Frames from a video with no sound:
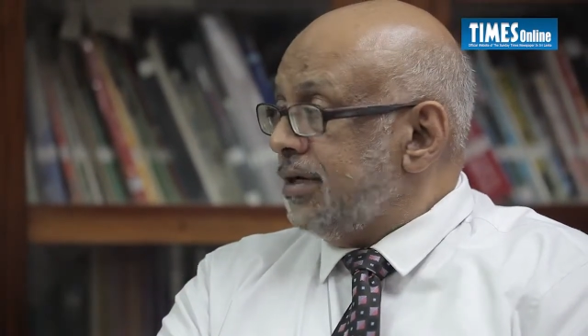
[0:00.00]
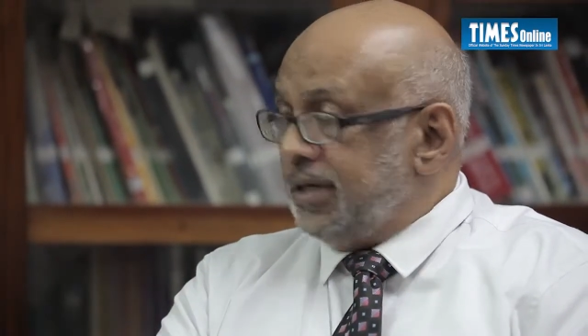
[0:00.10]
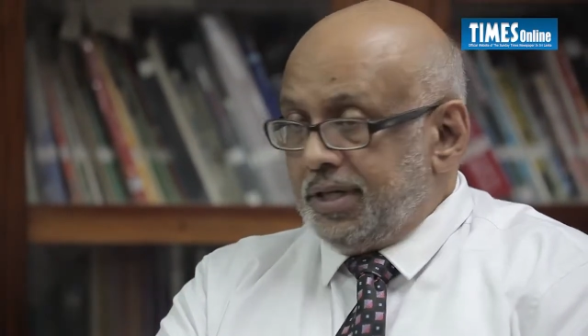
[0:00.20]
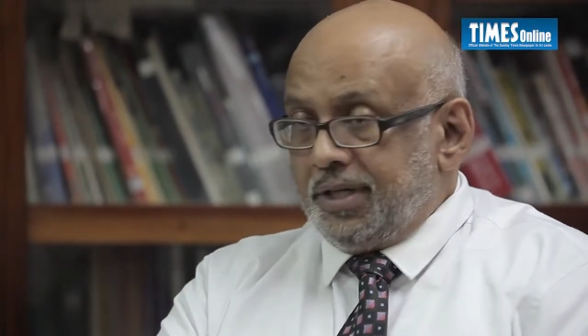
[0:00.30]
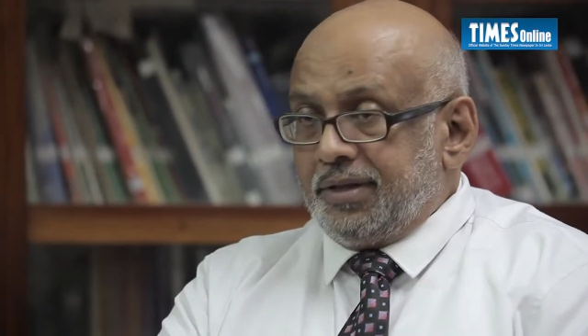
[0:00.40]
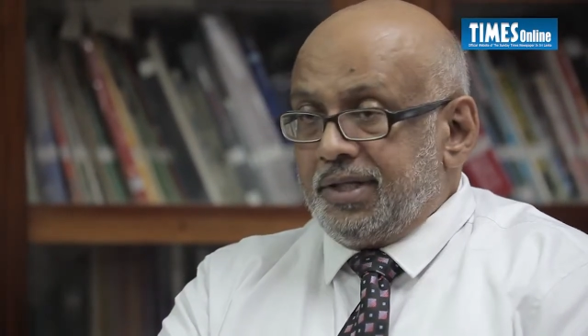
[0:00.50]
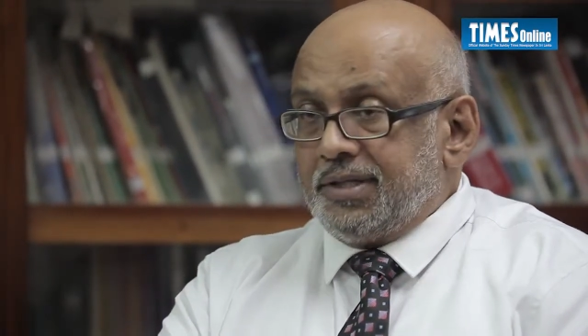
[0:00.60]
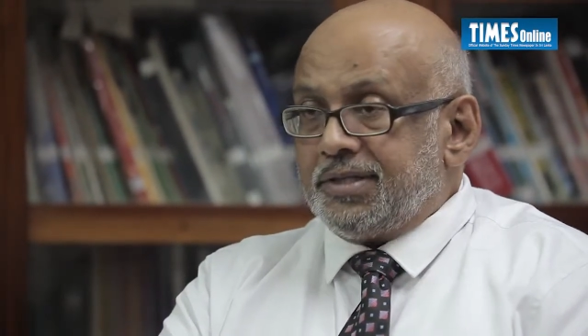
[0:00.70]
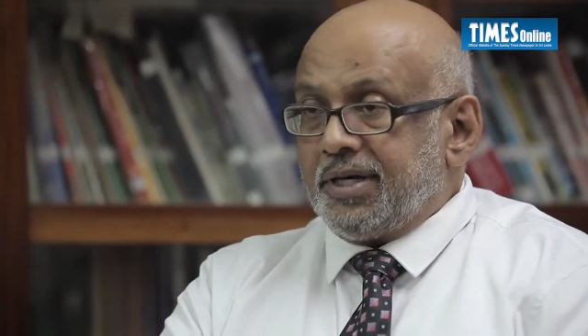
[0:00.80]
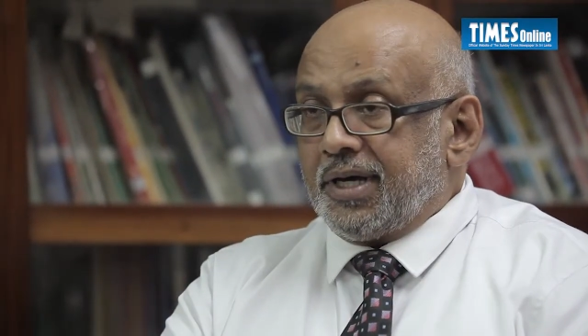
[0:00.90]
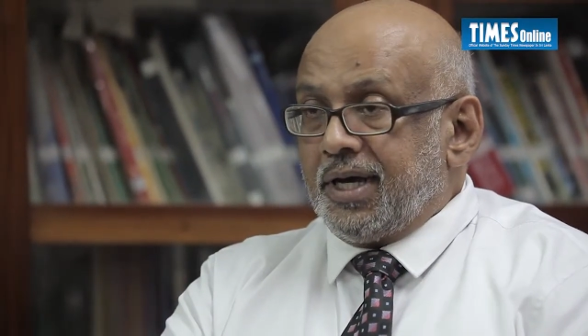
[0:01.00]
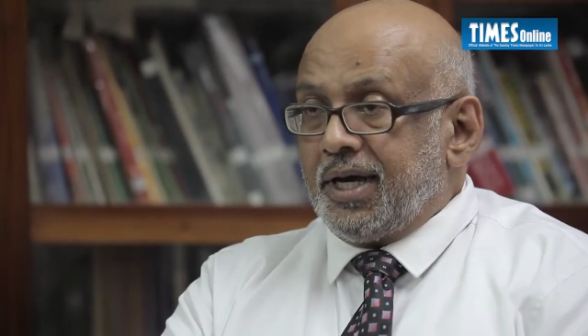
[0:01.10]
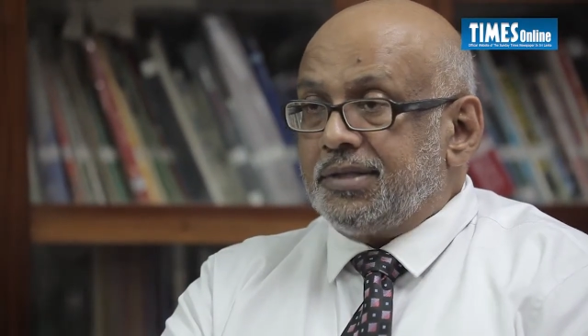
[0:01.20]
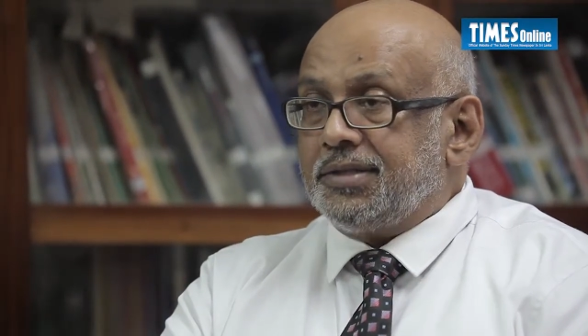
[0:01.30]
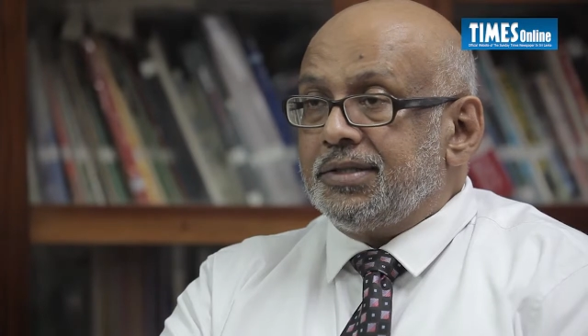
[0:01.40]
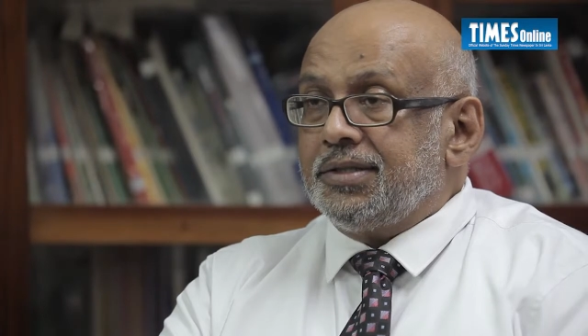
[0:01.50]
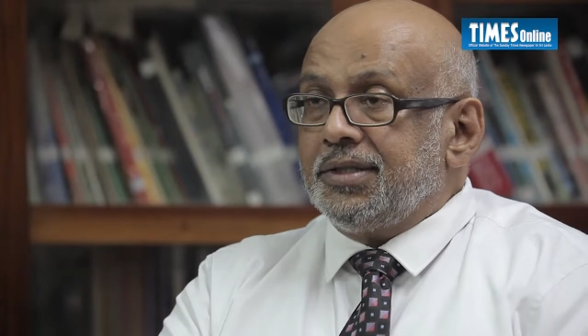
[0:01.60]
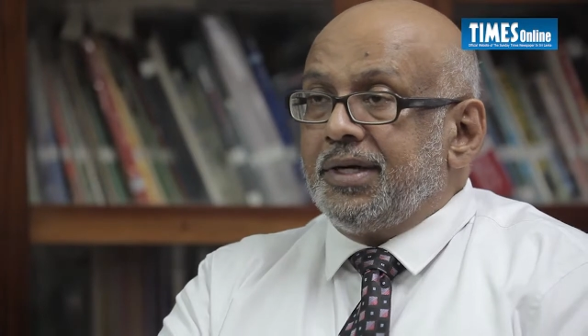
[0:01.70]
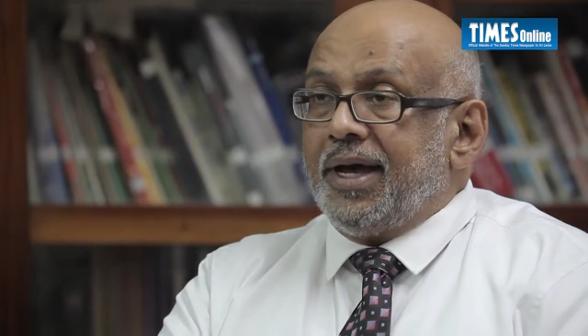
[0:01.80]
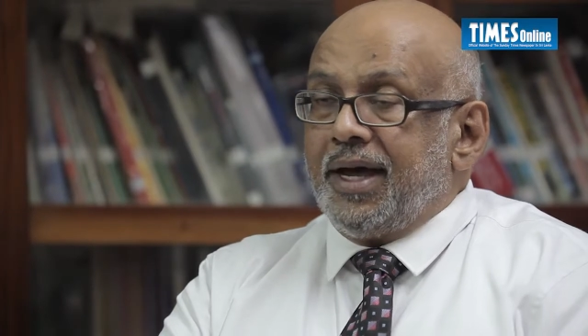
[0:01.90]
in this regard,
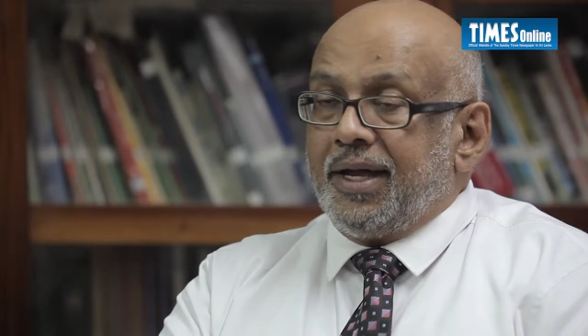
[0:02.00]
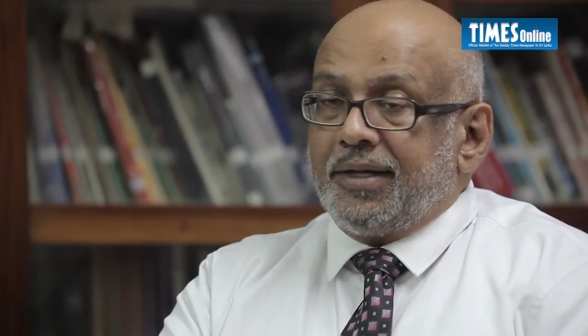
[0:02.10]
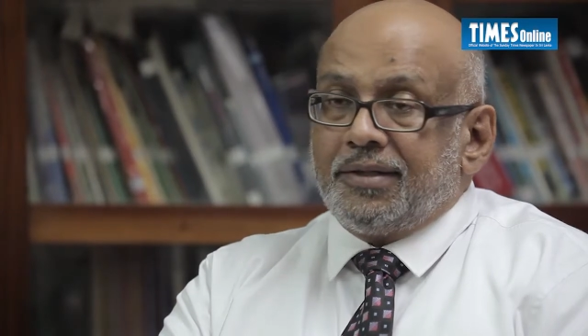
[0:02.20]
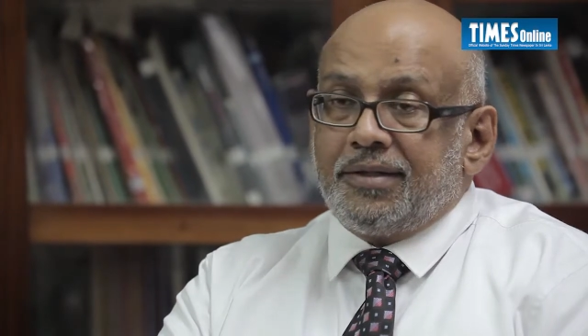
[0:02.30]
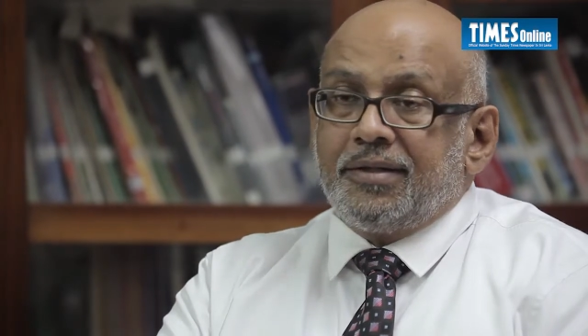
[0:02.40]
and